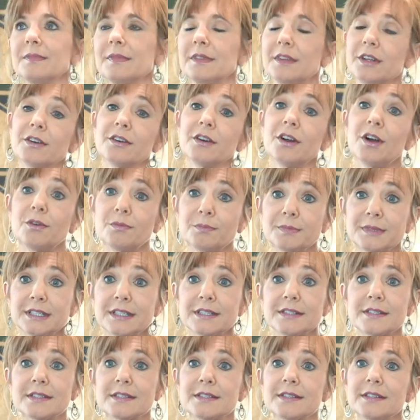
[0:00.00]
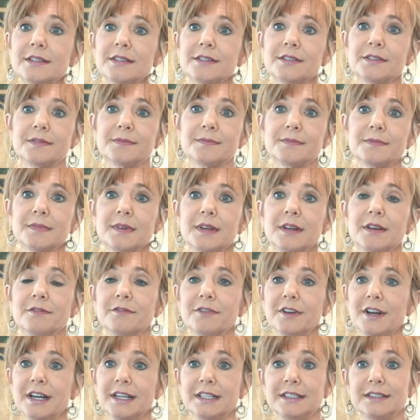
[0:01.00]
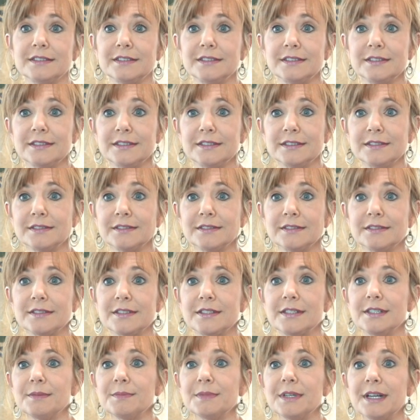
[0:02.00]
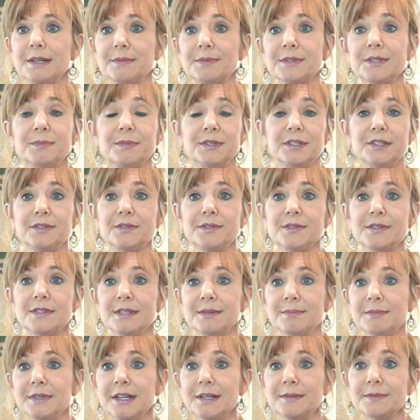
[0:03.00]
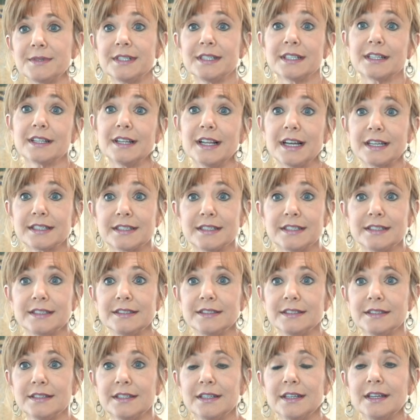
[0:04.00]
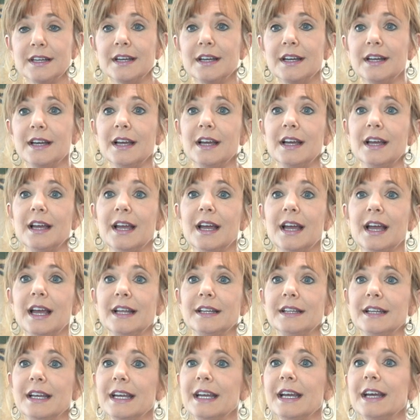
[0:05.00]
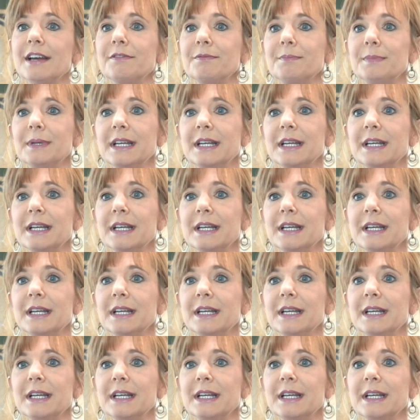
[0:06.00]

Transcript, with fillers: they're homeless, frightened, sometimes abused, sometimes neglected, and they have